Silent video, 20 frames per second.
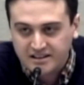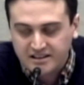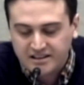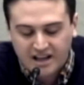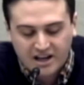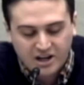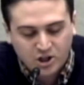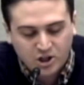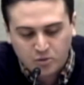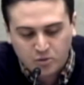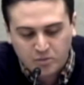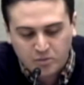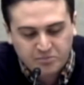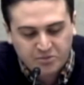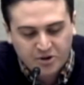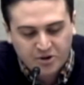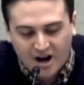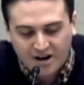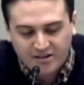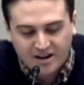that human
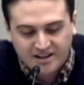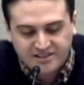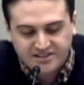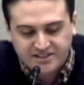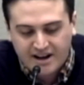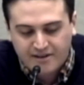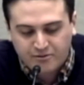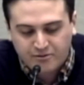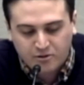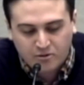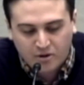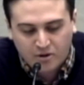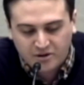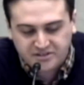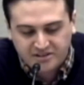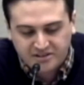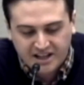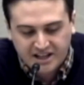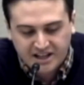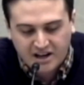progress never
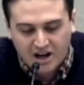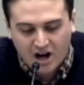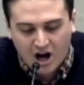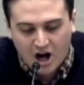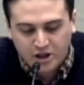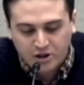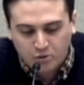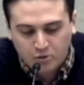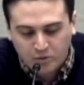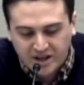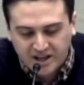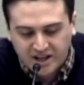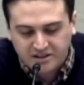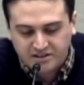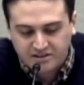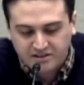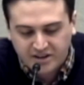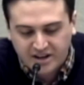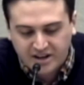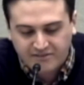rolls in on the wheels
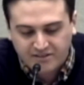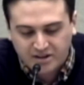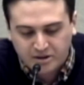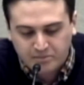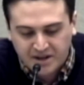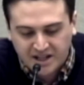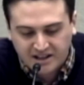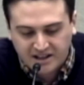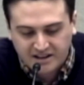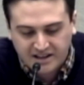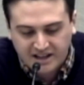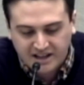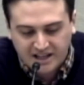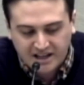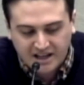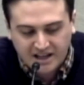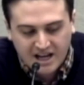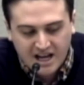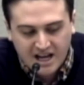of inevitability.